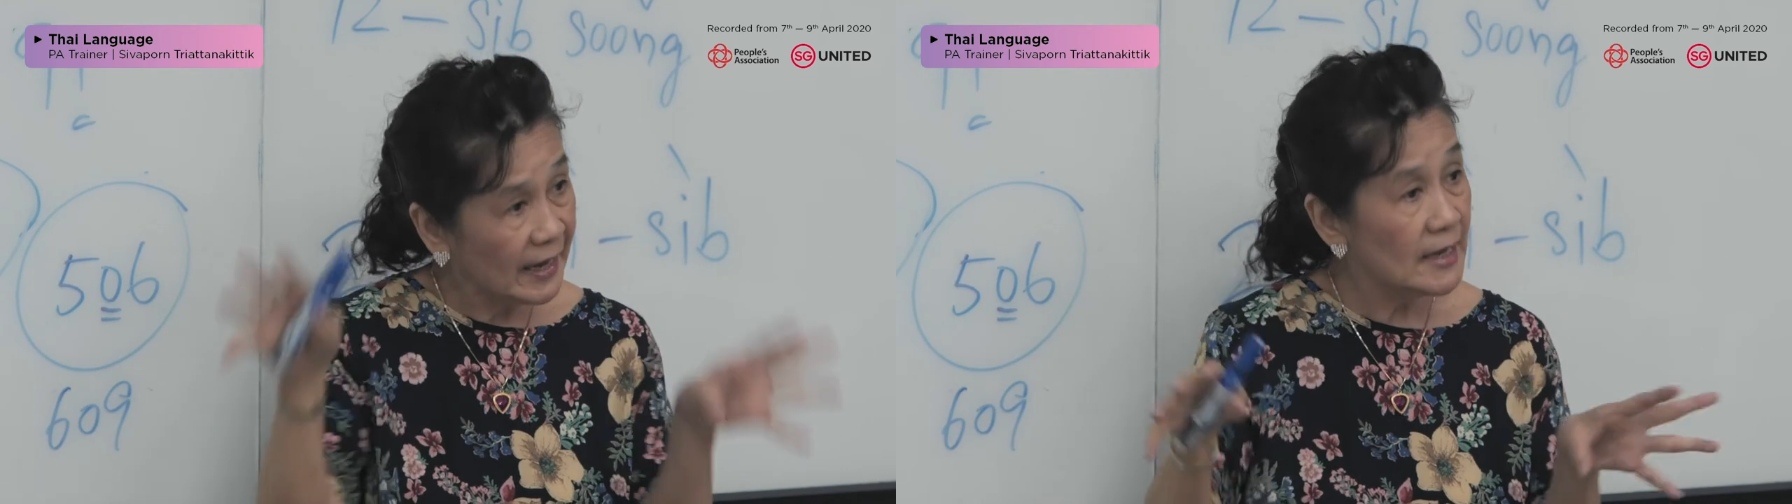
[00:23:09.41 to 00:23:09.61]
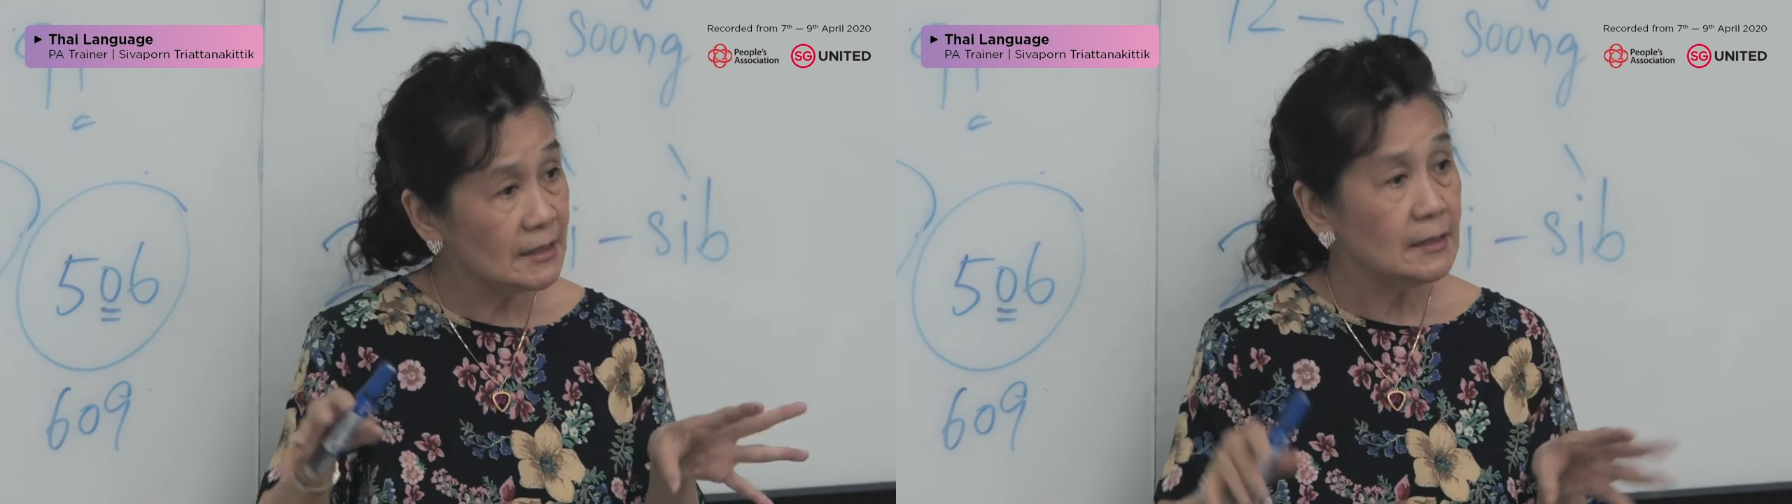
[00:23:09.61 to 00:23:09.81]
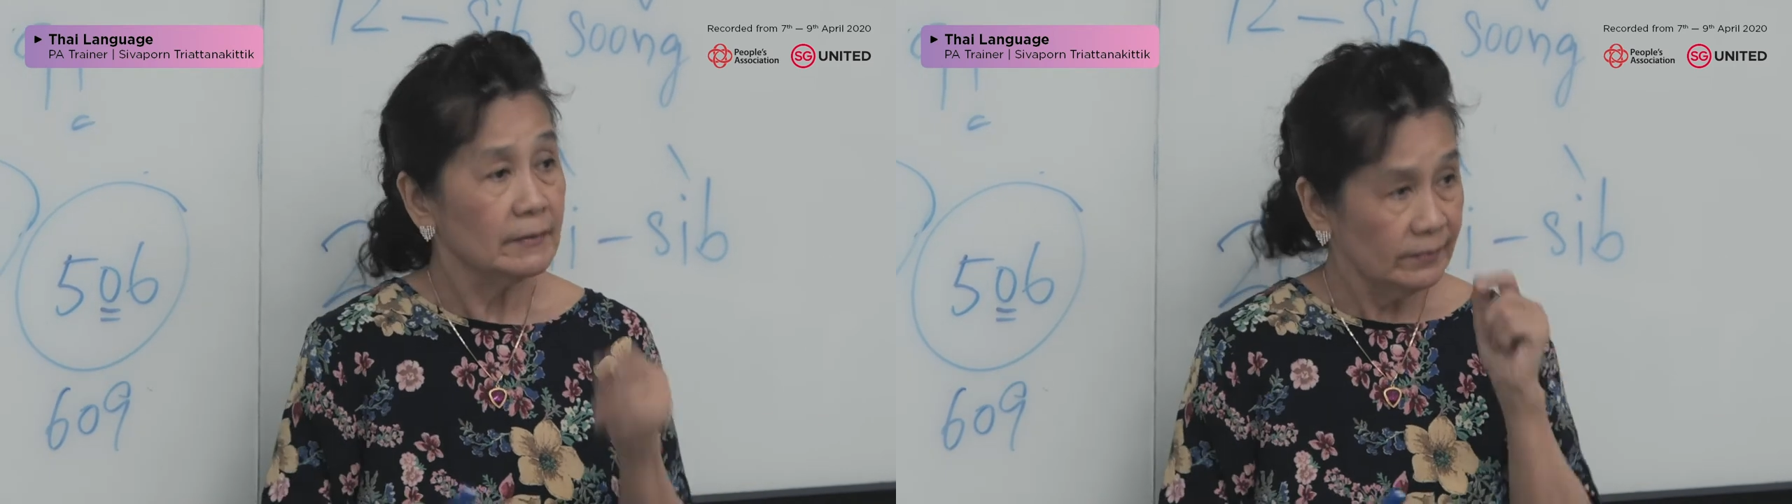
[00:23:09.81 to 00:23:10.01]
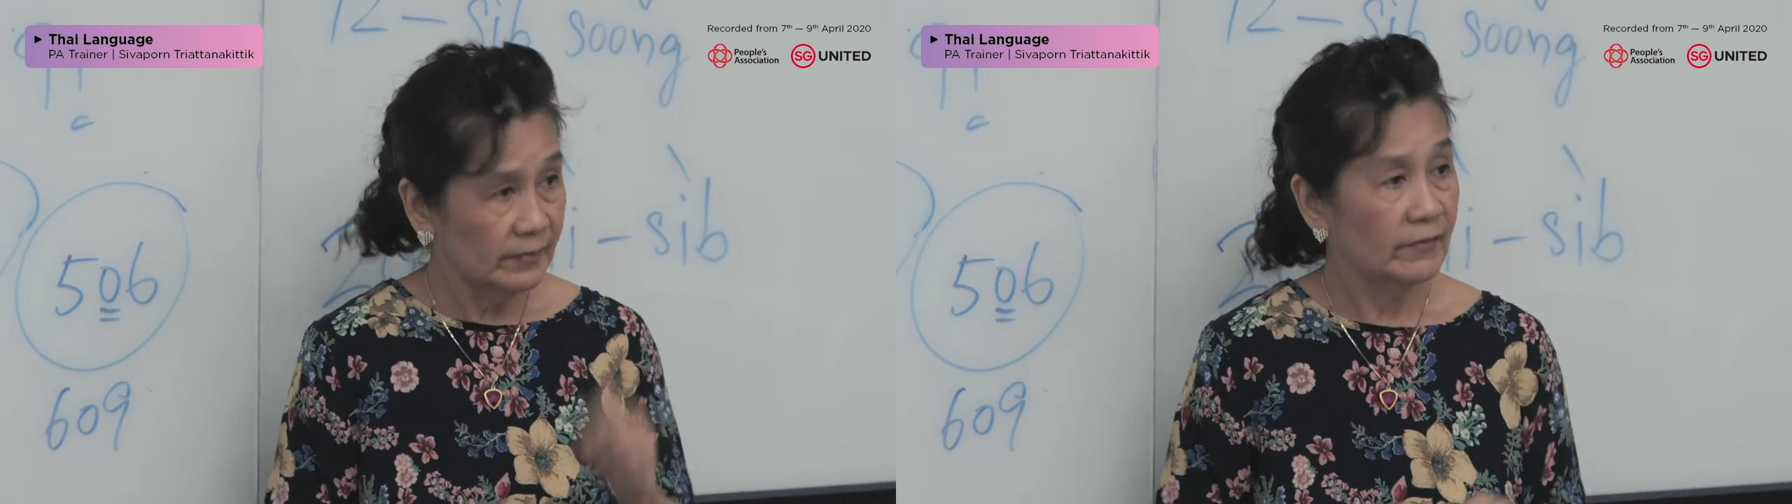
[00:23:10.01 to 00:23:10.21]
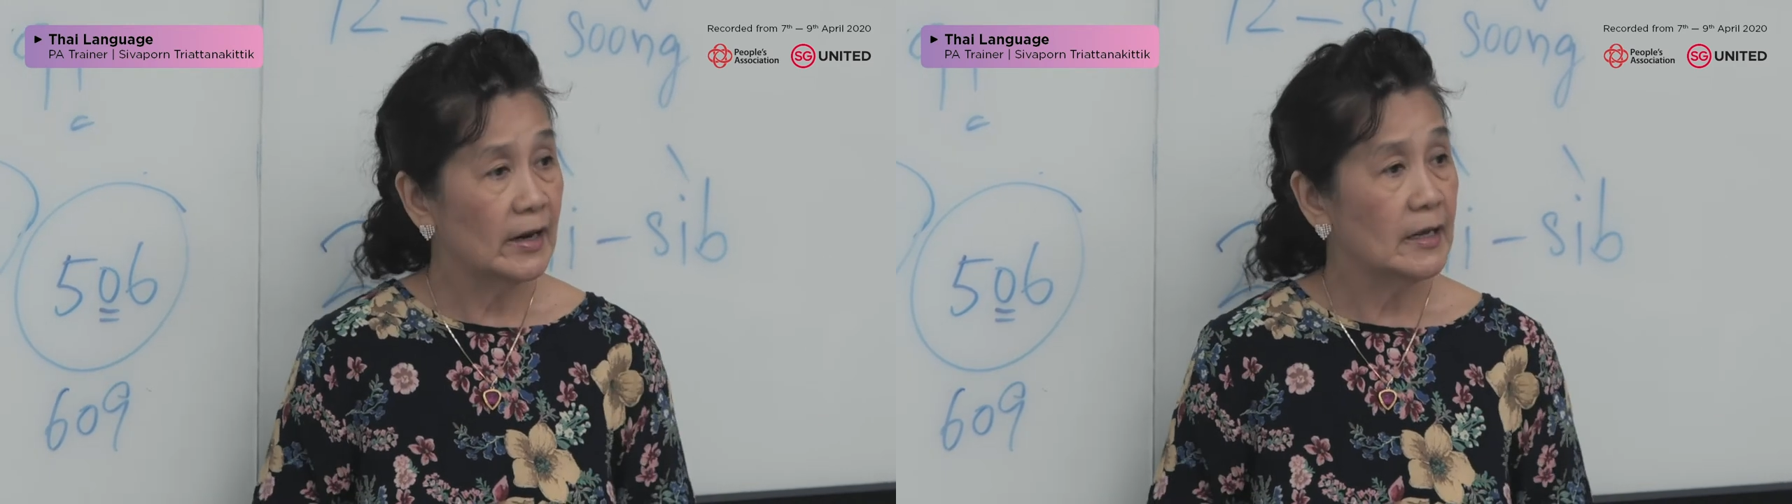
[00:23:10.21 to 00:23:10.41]
case,
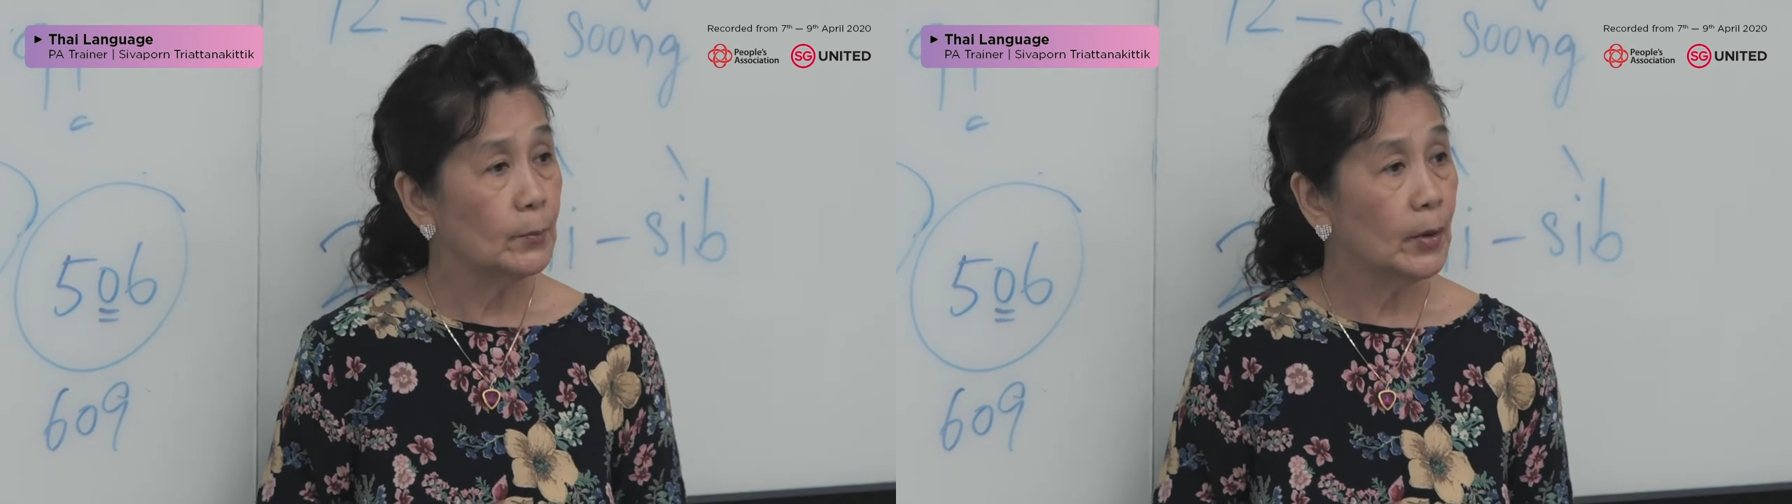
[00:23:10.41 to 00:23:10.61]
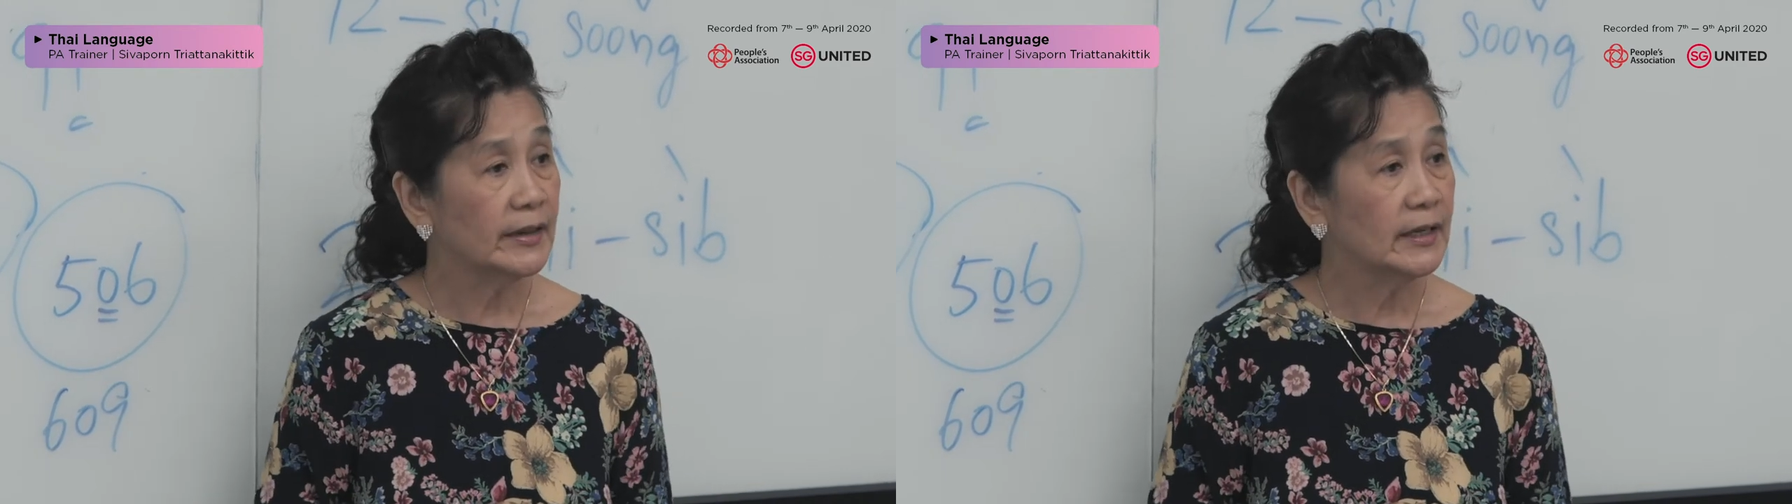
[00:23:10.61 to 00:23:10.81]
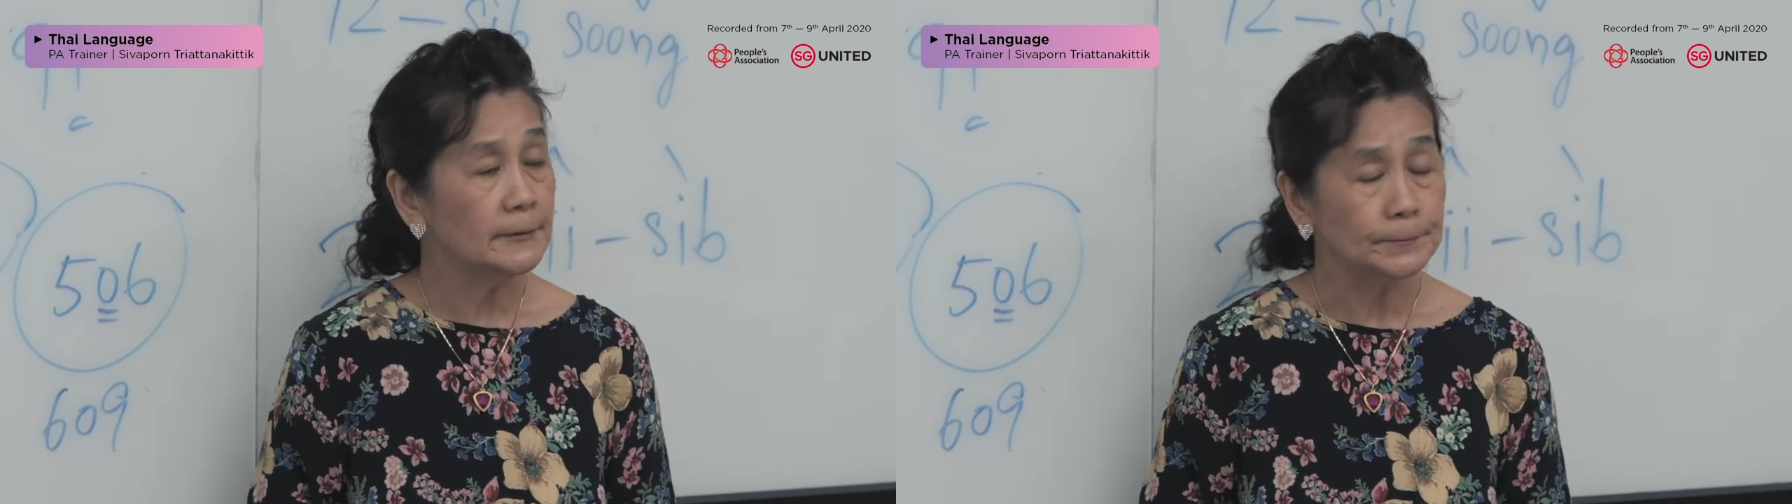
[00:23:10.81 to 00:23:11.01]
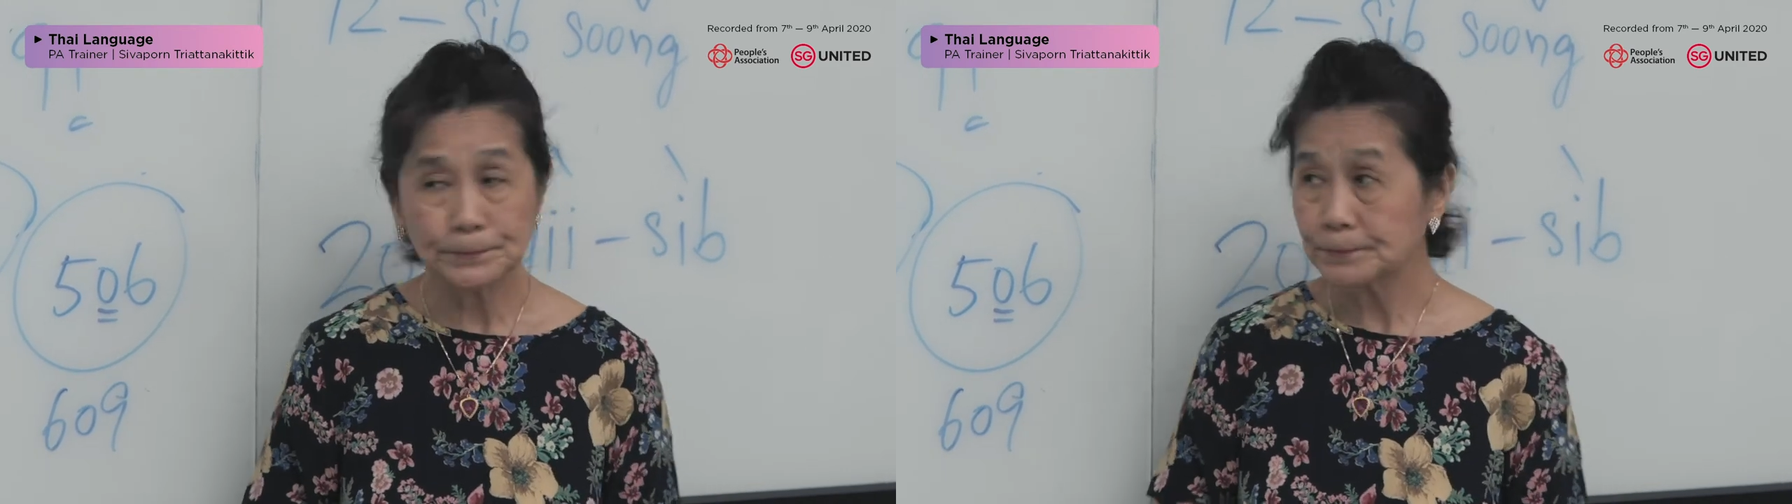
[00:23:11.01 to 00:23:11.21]
very important.